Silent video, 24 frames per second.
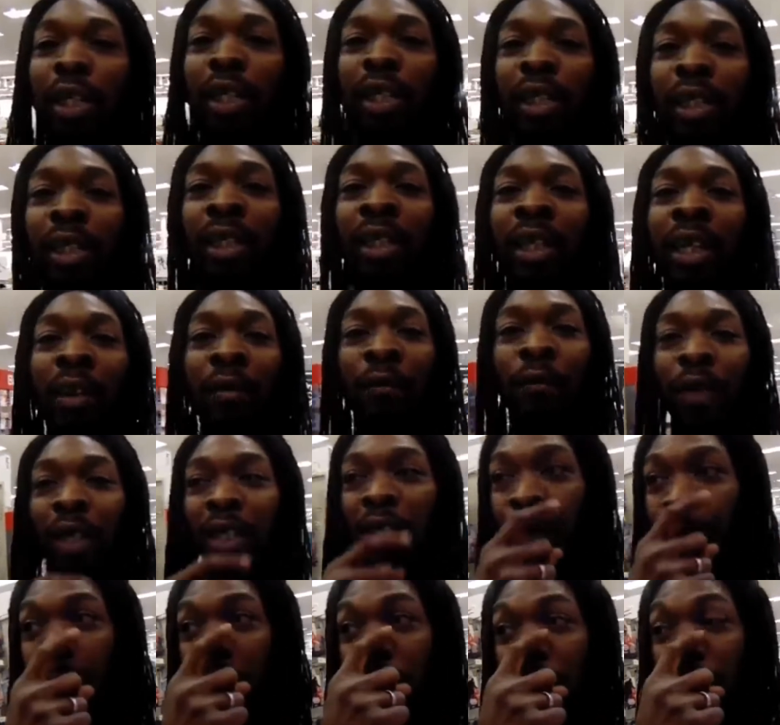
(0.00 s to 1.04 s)
earlier,
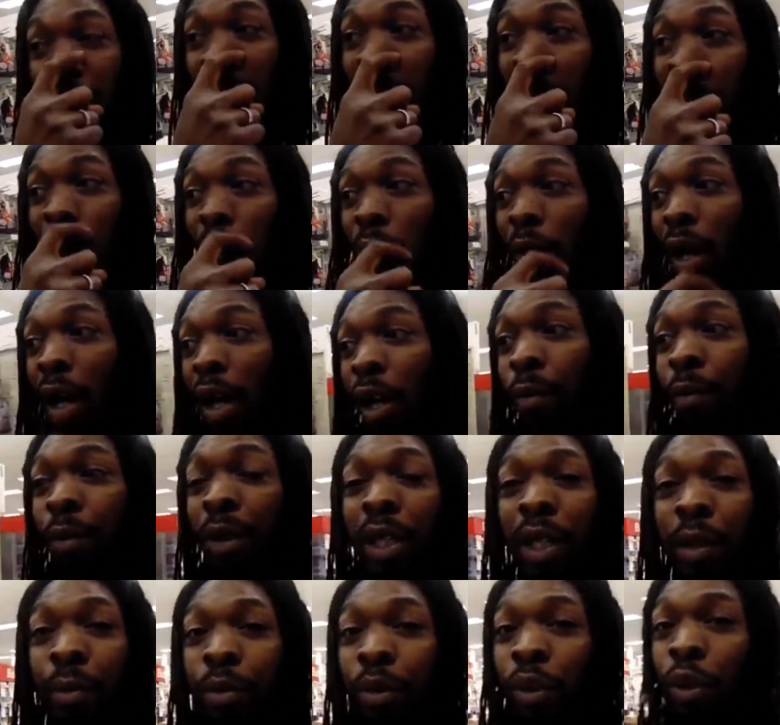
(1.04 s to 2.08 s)
for his okay. birthday and grab
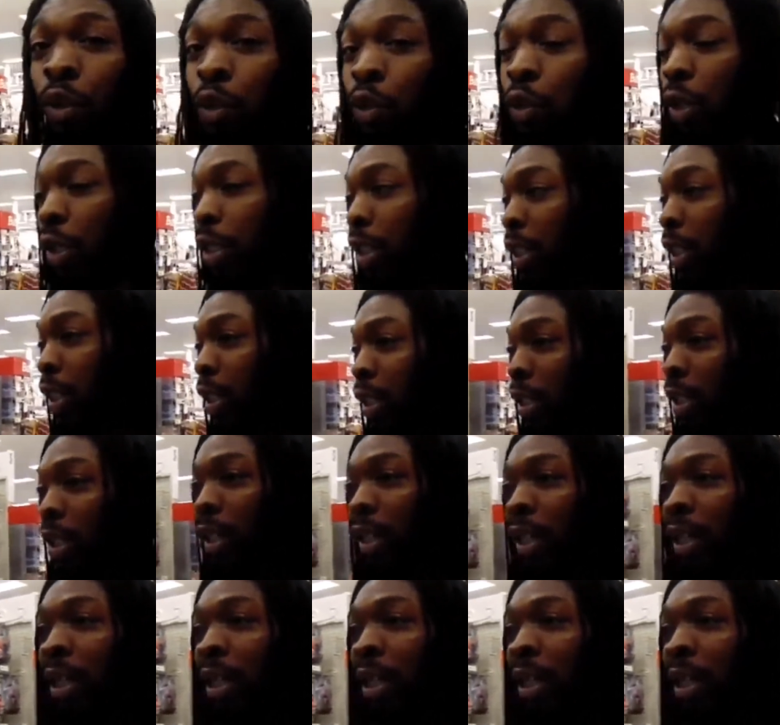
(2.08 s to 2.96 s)
him a couple of toys